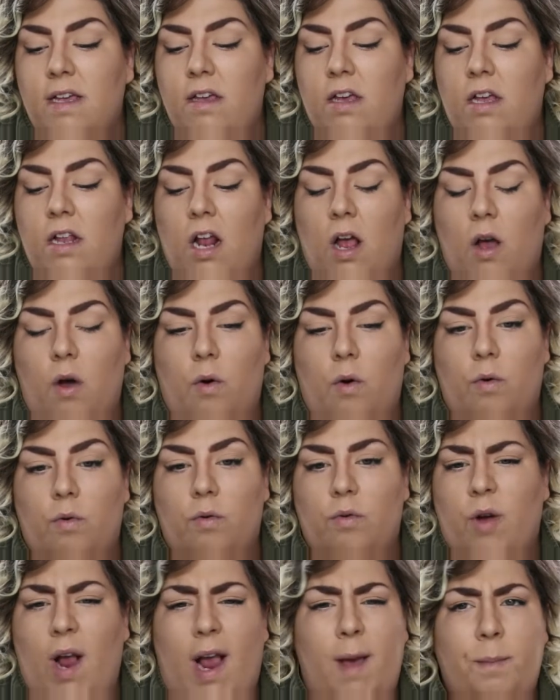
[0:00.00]
you know,
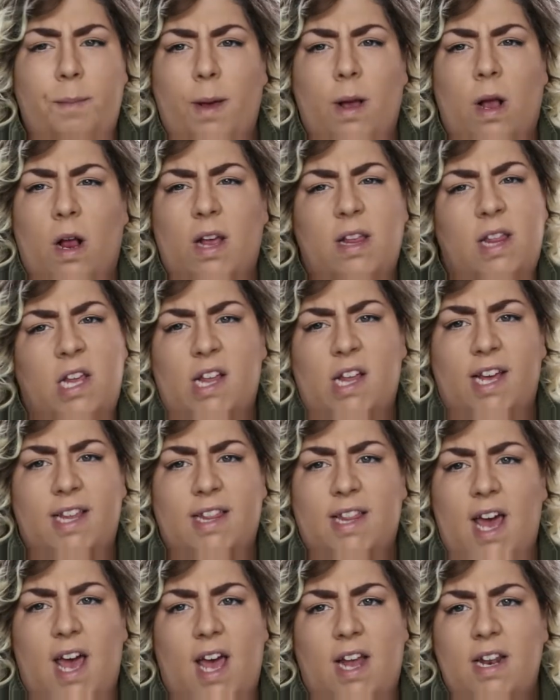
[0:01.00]
cramping or anything like
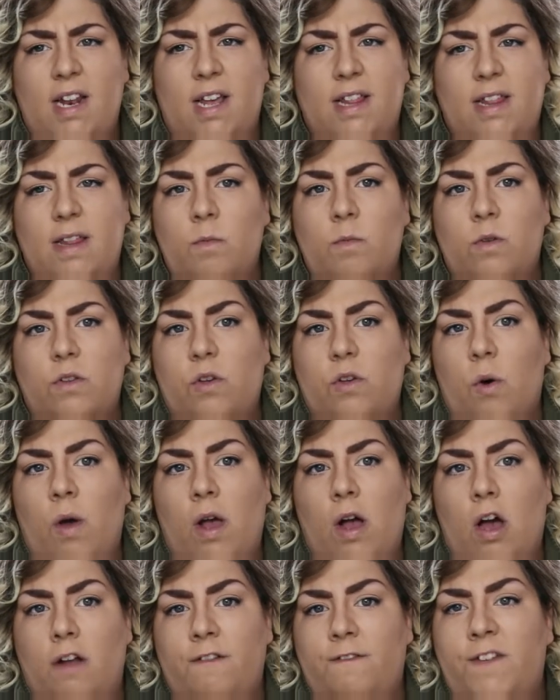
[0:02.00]
that. Nothing was
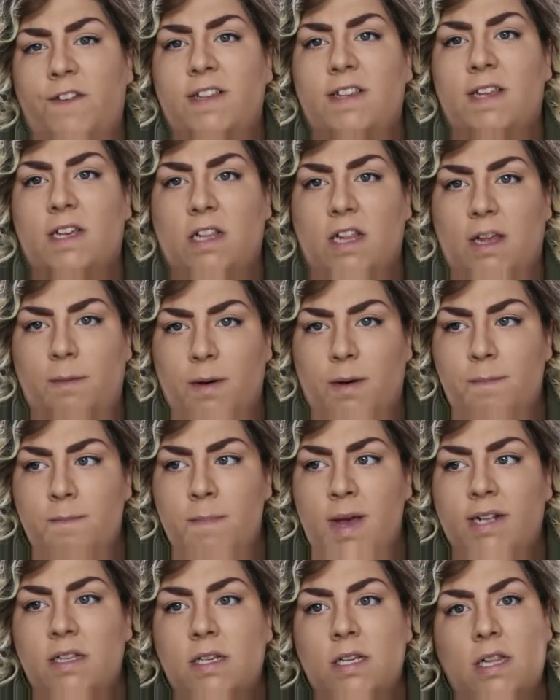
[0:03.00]
going on physically, but
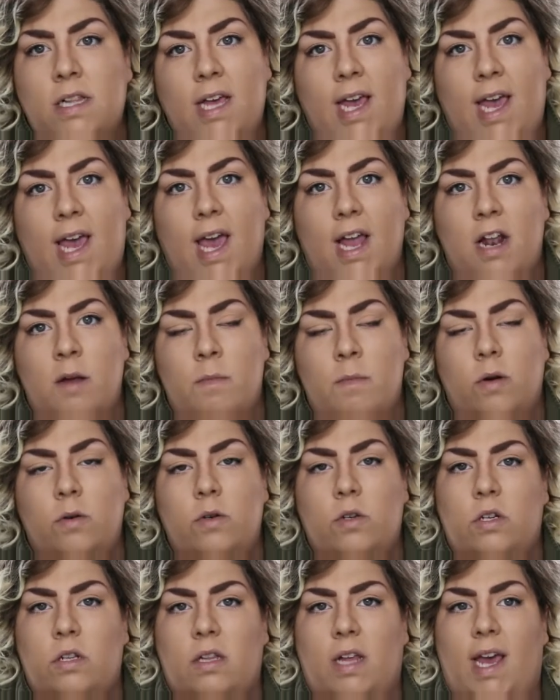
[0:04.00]
mentally and
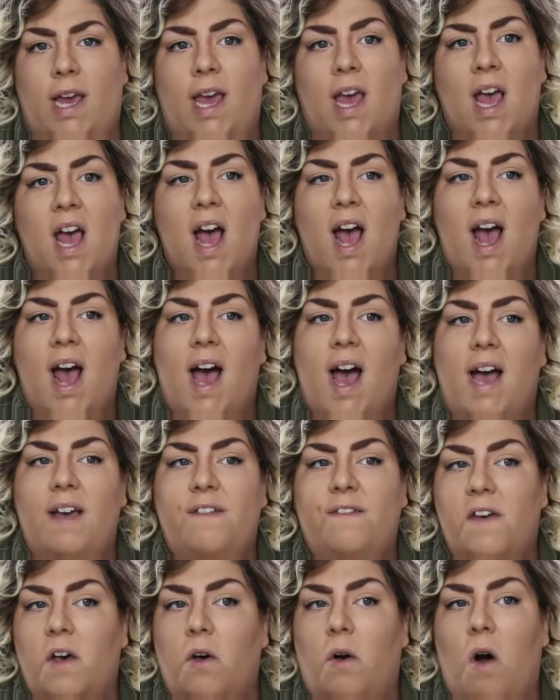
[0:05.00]
emotionally, I
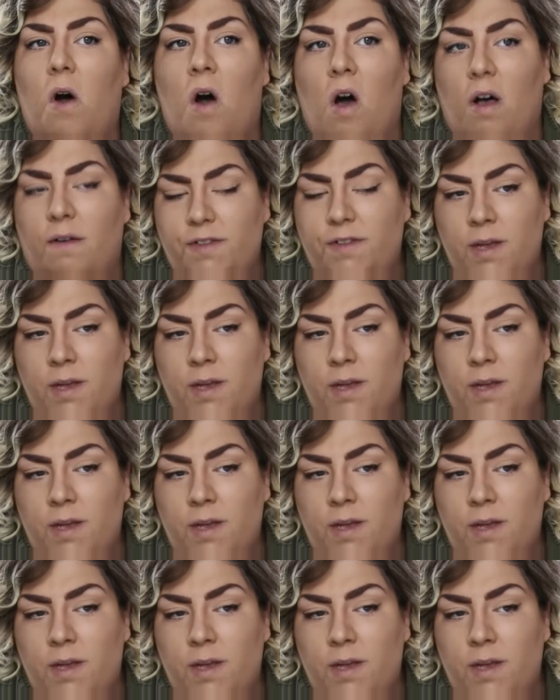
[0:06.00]
felt off.